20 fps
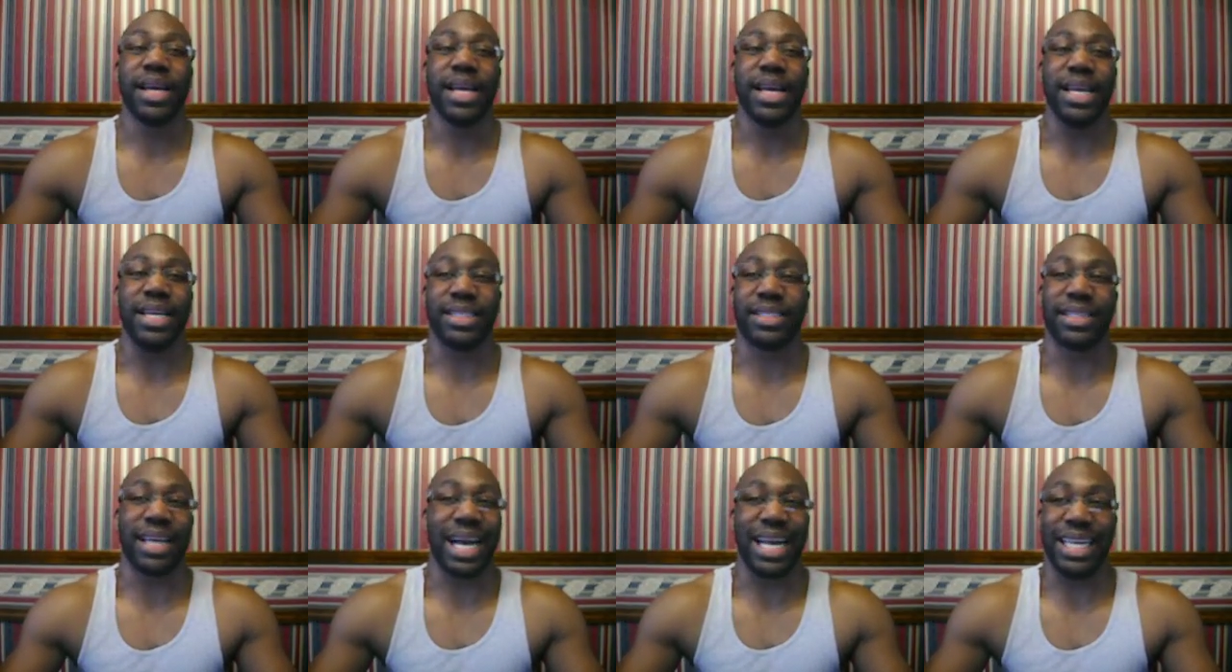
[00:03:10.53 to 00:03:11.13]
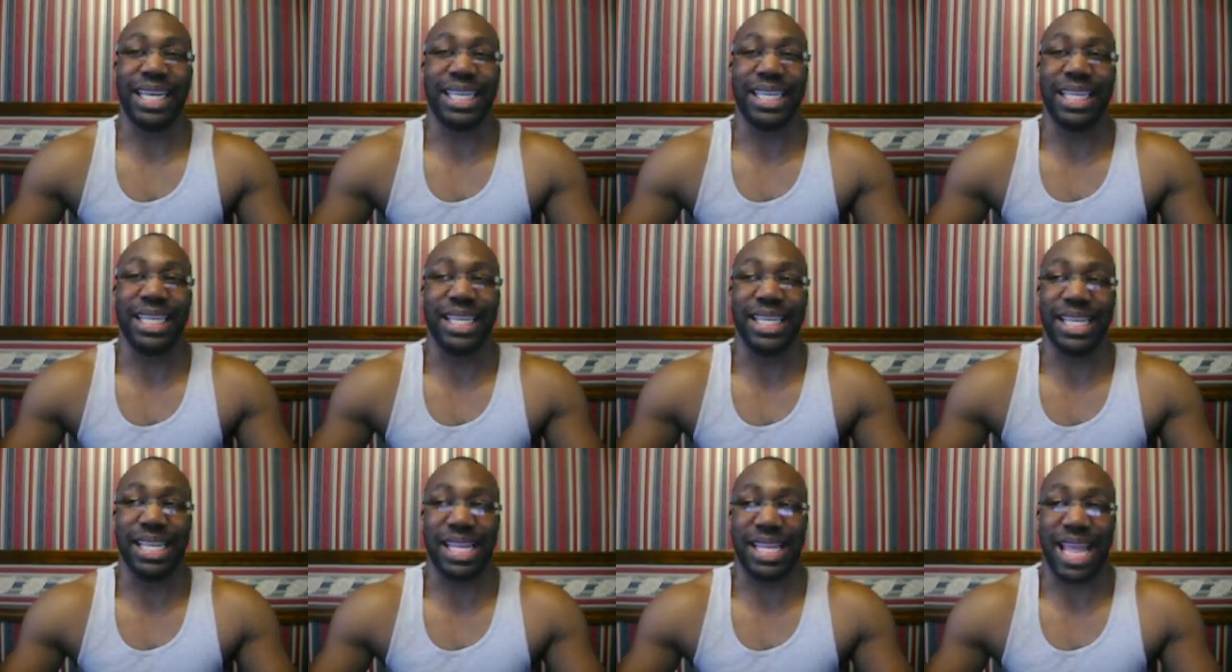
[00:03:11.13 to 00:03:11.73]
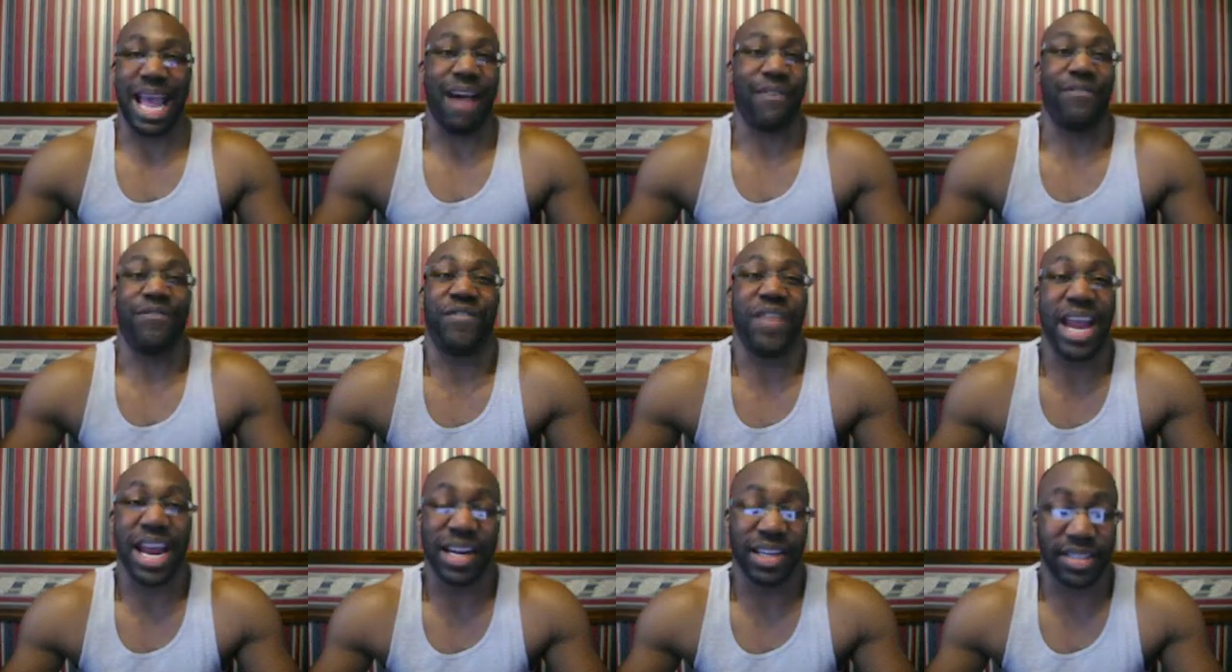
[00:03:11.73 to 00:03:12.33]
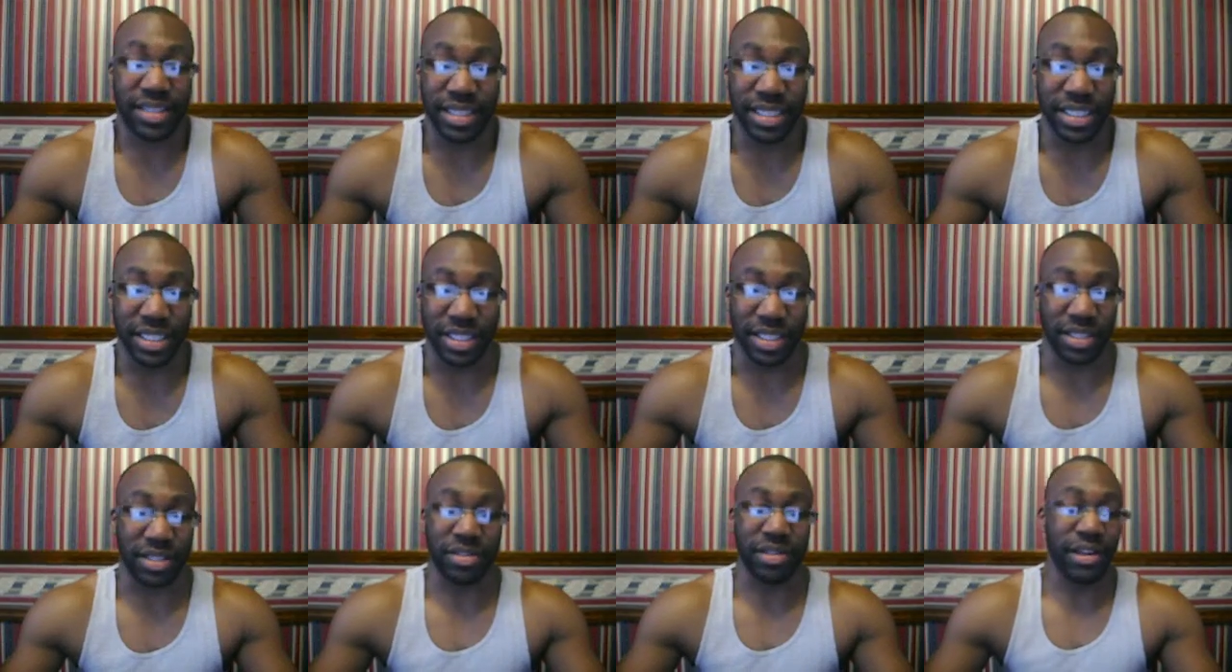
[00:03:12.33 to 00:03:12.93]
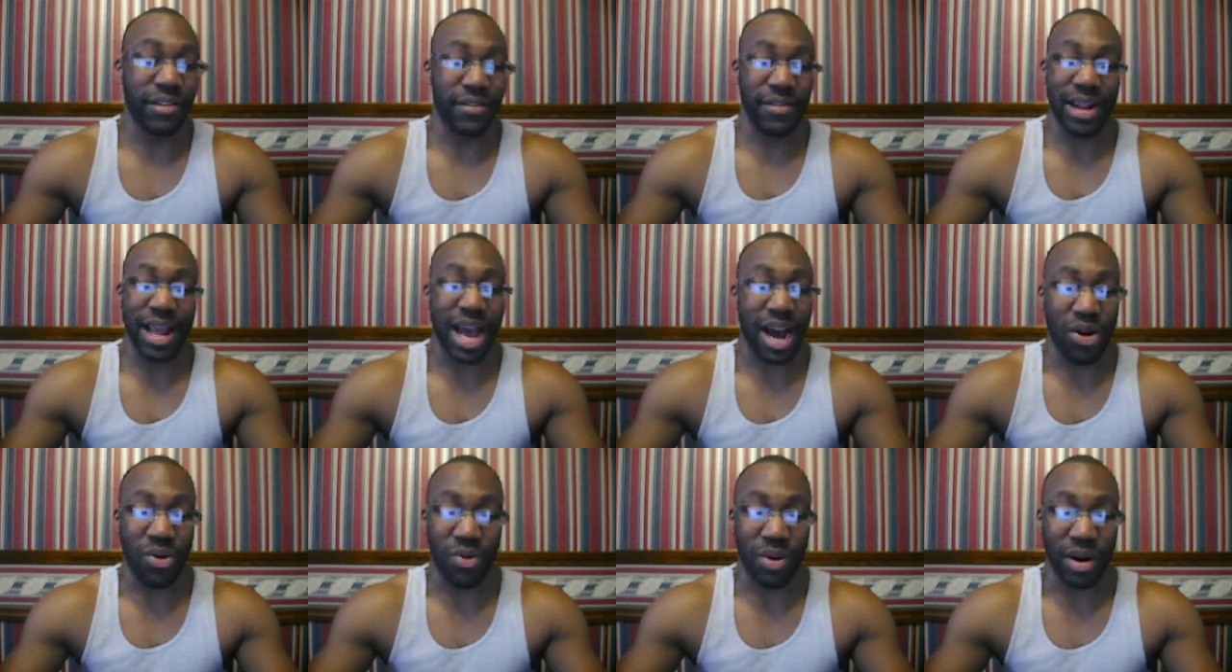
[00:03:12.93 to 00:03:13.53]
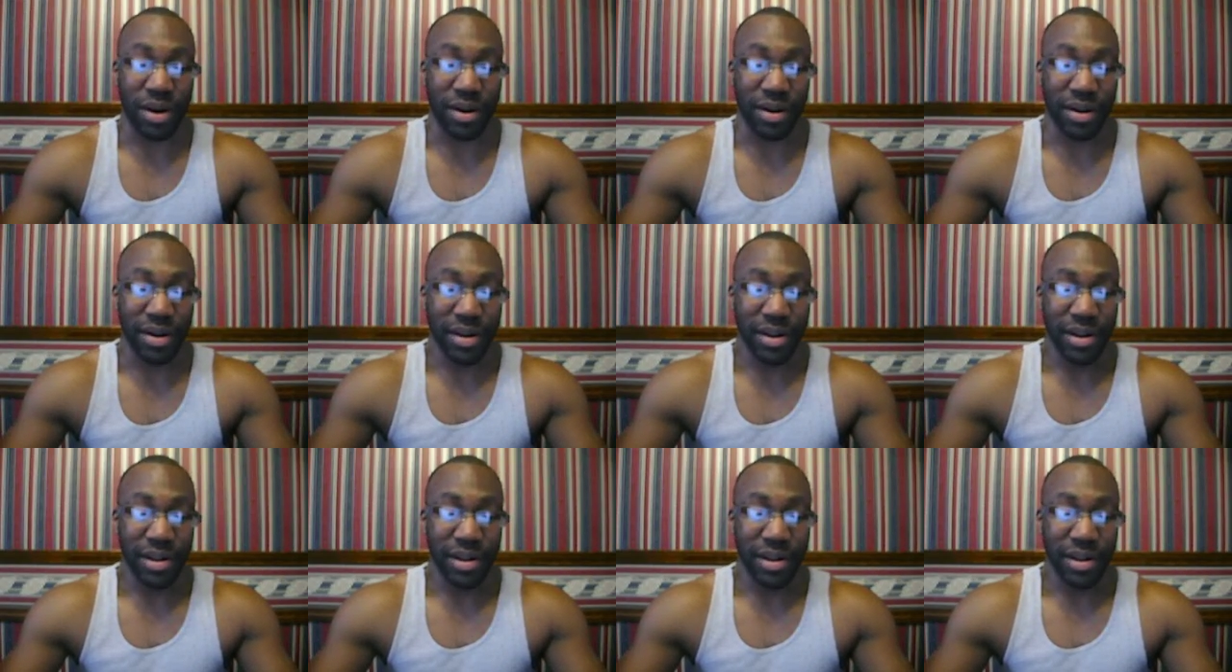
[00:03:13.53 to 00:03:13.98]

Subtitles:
It's like that fantasy is just living out with her.